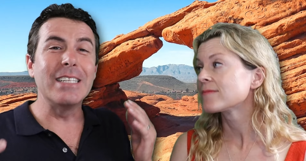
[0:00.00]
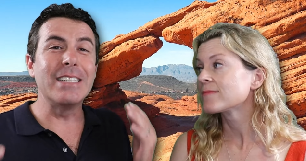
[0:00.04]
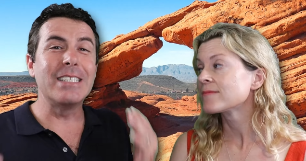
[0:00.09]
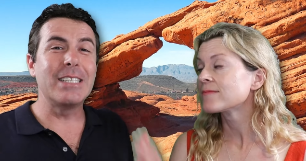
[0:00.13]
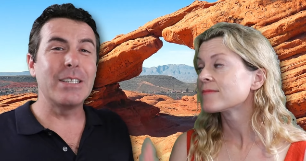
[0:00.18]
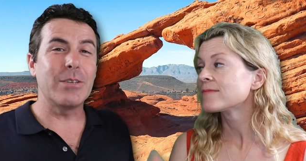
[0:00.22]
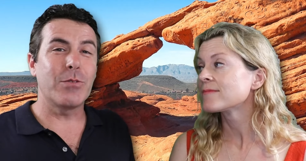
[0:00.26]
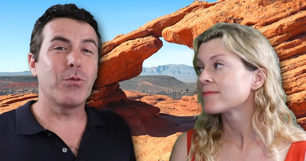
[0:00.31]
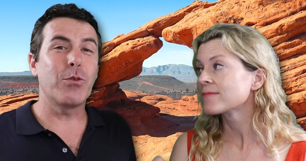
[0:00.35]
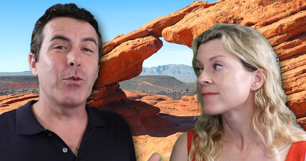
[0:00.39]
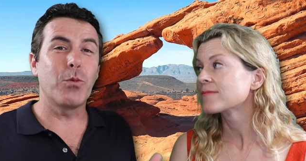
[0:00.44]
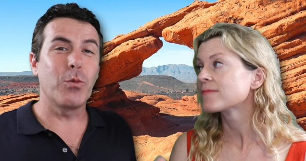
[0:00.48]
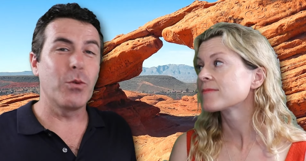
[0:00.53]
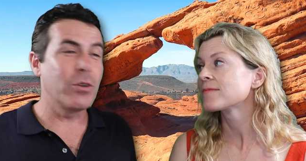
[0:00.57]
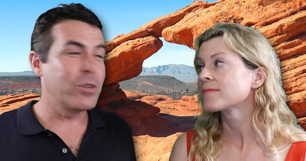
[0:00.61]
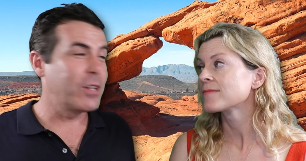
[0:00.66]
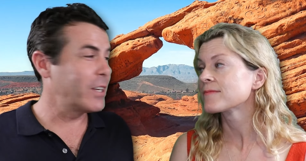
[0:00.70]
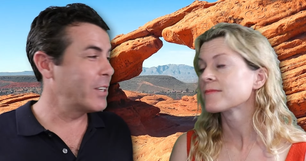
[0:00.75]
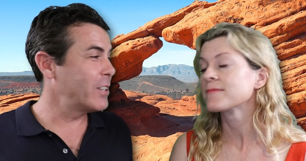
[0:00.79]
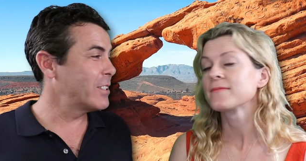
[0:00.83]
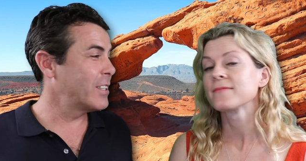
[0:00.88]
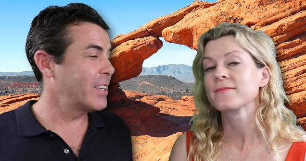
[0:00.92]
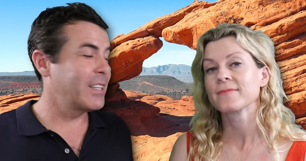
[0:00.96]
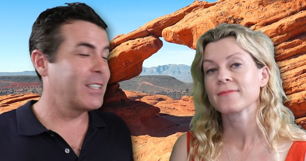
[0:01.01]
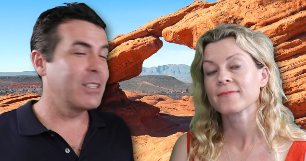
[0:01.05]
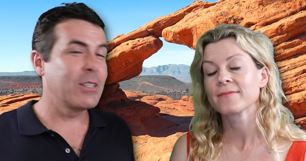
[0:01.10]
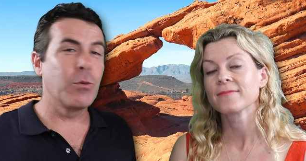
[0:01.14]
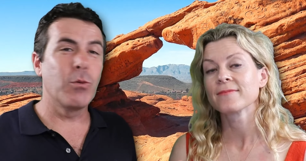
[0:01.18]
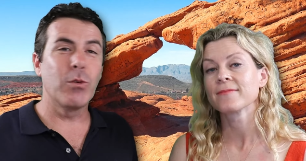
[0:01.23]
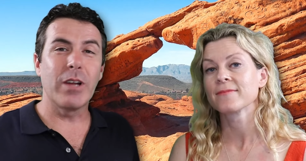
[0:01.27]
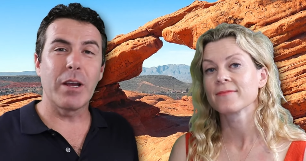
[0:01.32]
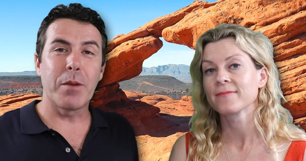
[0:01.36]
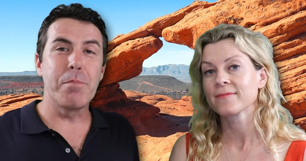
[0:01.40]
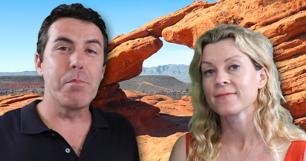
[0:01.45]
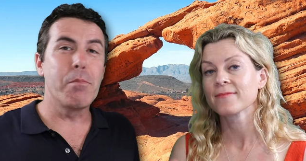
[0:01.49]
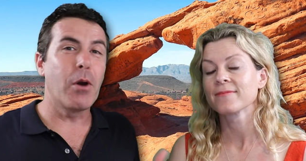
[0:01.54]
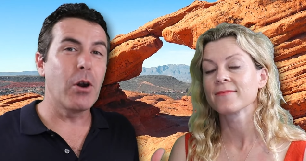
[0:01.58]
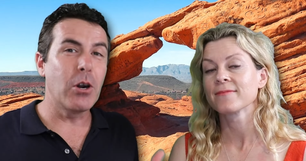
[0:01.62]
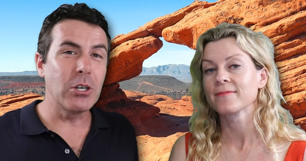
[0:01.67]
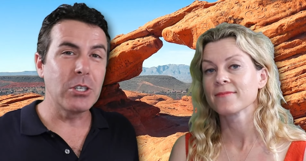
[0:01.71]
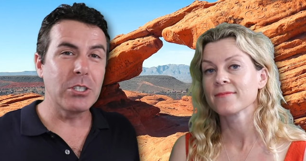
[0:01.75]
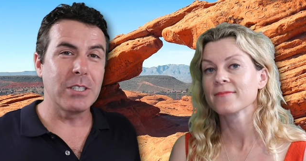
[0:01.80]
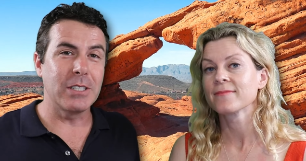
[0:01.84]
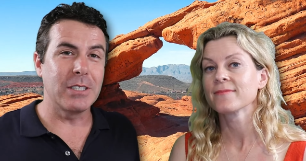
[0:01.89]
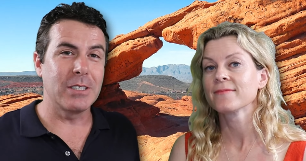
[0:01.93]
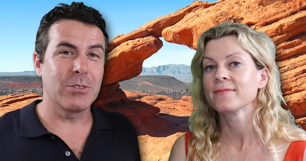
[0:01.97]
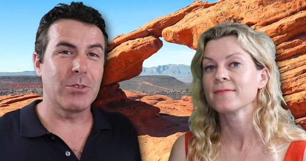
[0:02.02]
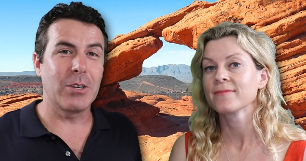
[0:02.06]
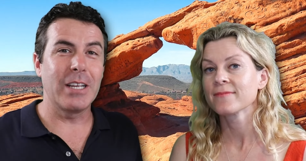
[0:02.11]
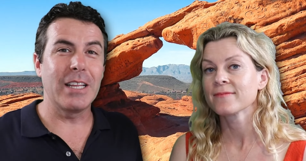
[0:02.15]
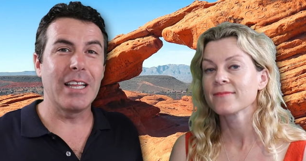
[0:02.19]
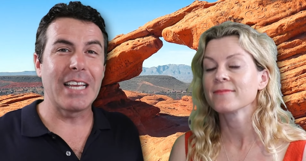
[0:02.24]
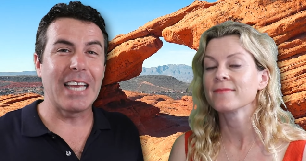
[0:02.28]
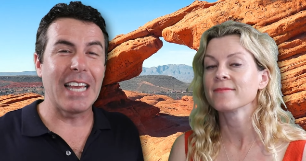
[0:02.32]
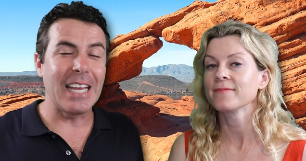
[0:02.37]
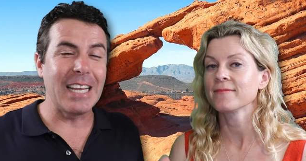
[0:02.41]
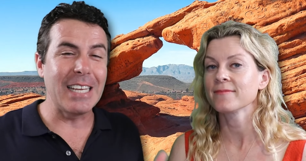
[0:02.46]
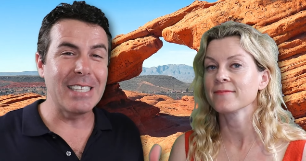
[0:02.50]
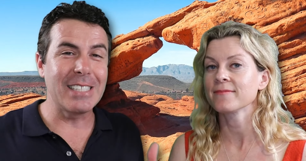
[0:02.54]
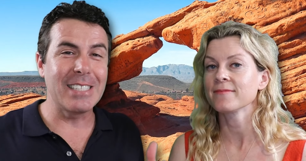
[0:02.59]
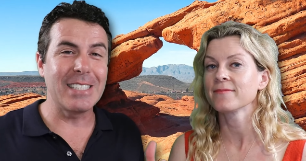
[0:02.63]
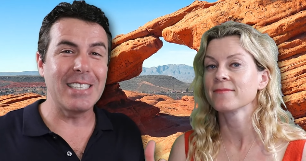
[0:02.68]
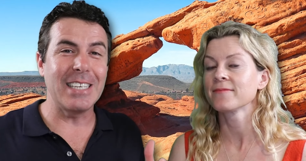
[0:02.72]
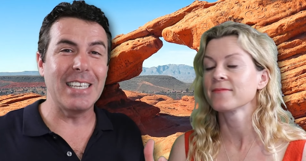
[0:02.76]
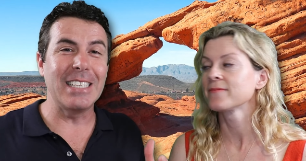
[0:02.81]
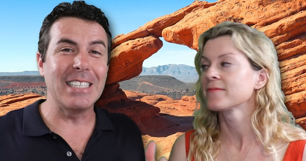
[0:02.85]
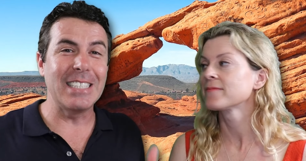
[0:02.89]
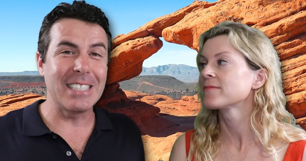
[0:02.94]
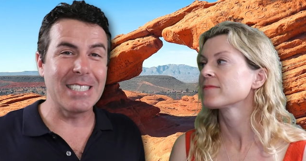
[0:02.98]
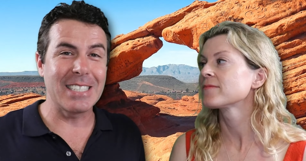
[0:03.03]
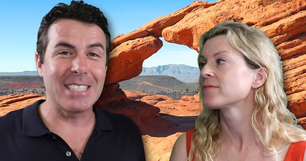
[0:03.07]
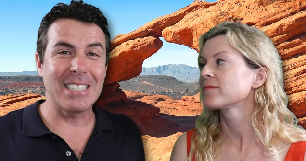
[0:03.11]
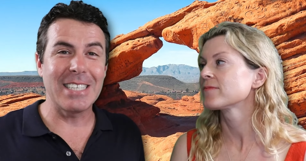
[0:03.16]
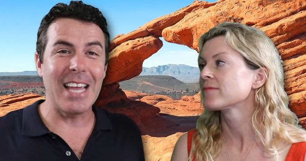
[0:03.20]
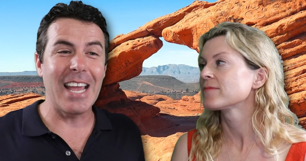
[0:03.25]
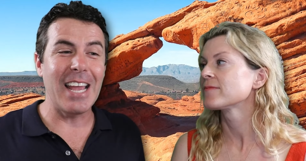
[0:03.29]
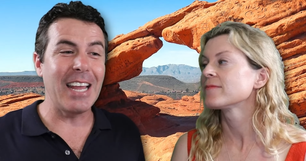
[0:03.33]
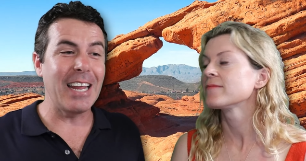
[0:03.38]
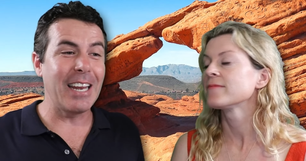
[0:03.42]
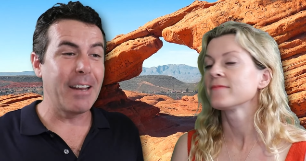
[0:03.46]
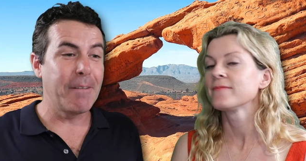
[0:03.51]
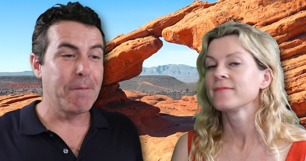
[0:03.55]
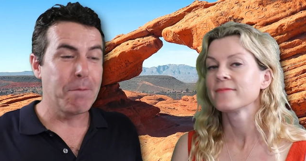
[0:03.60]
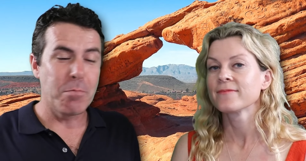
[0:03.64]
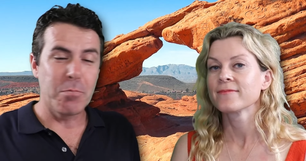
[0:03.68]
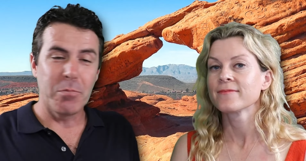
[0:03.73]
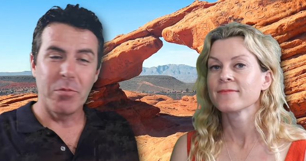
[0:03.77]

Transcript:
Speaker 1: a different world. Like you said, like, we're like Martians, right? Like it's insane.